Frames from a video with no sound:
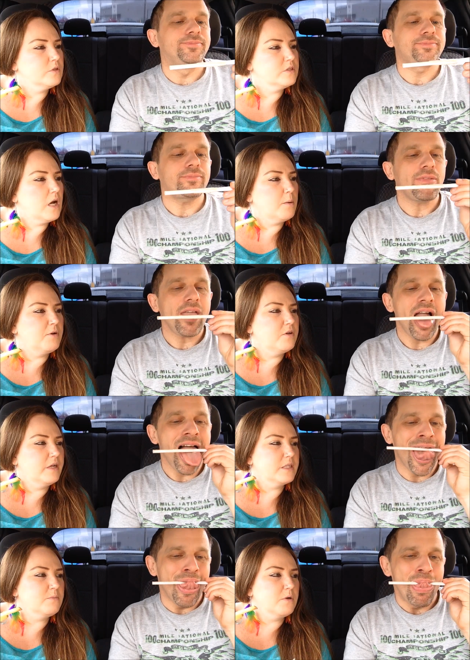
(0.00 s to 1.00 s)
Speaker 1: going to talk about it
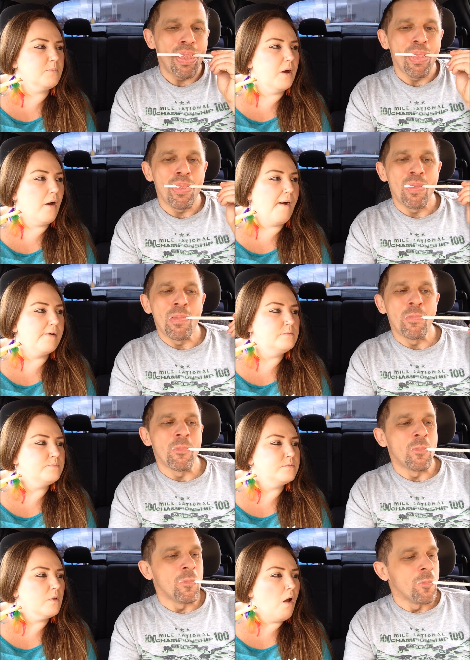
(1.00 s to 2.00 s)
next month, Mom?
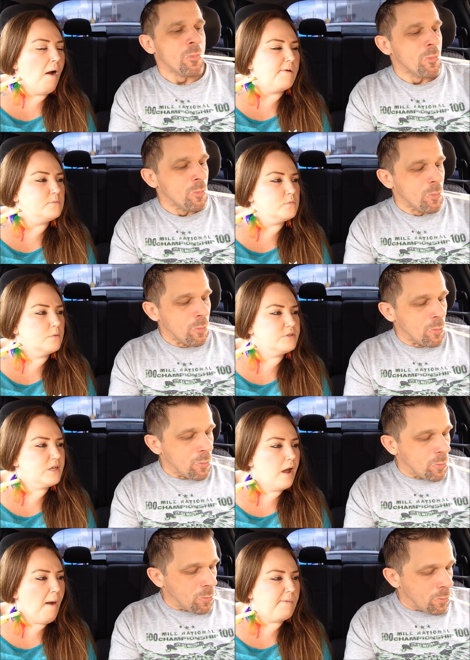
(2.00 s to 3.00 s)
What was
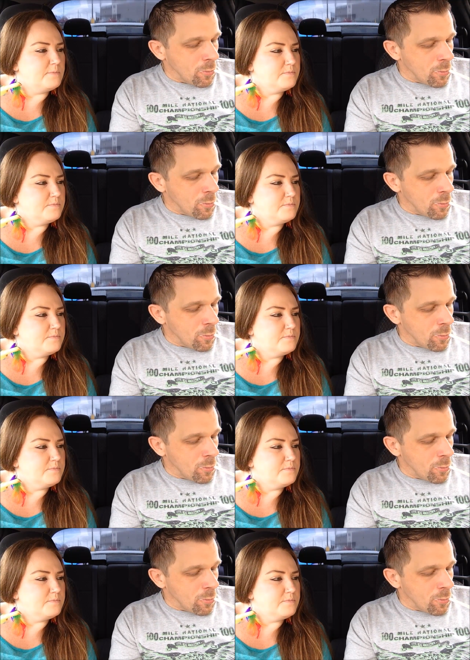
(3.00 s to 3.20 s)
that?